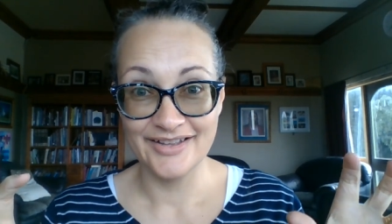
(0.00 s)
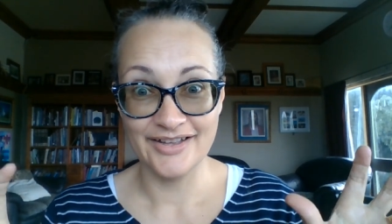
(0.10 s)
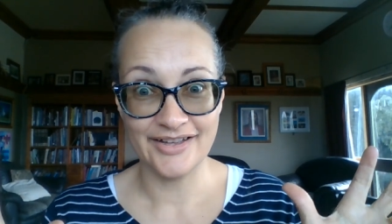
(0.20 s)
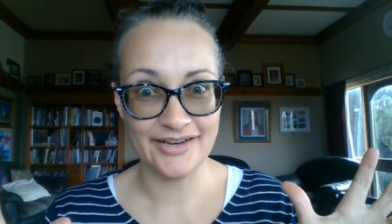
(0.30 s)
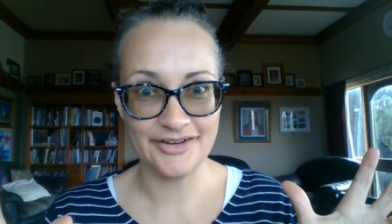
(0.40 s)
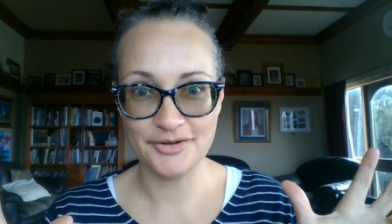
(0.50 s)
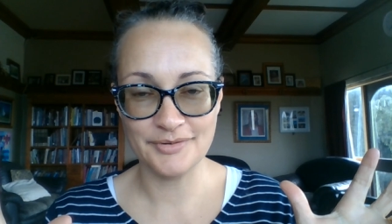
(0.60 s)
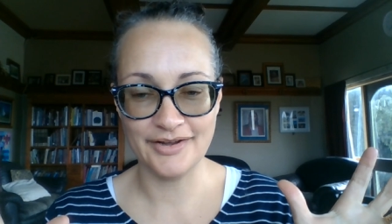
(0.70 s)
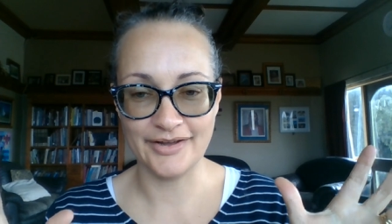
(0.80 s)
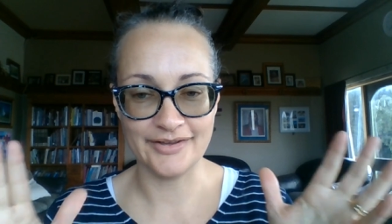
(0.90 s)
I don't know
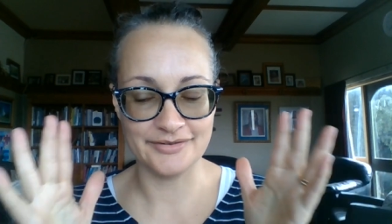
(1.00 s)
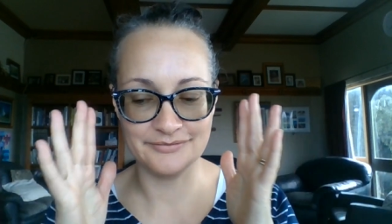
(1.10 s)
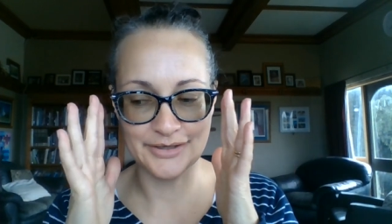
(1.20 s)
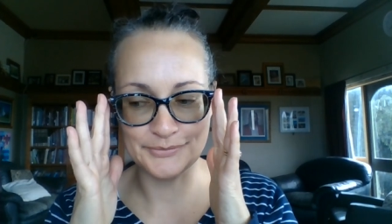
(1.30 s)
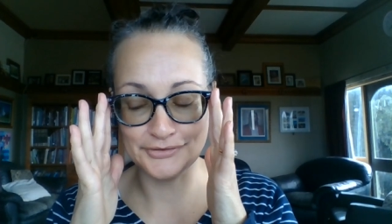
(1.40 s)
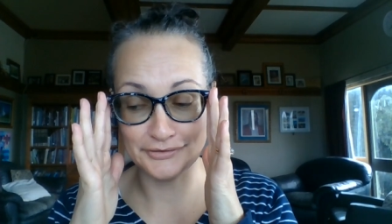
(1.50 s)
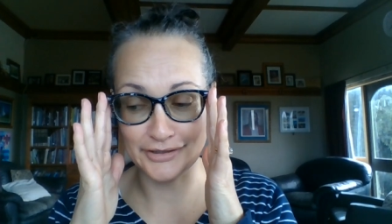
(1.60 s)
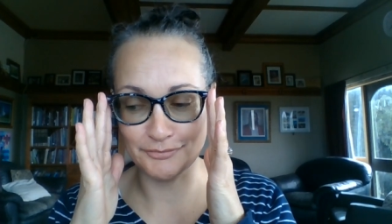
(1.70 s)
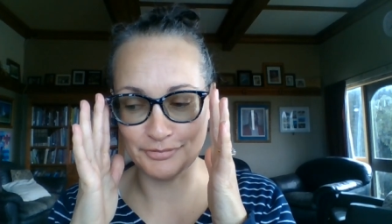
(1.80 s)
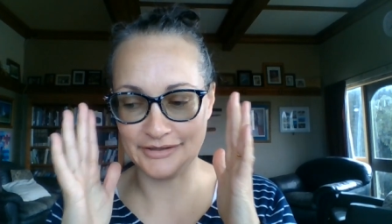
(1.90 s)
why why we do
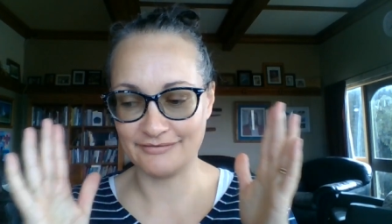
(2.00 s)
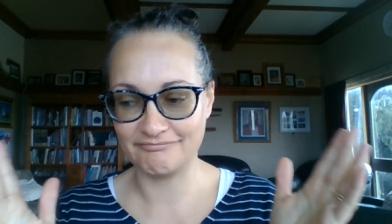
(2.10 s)
that, but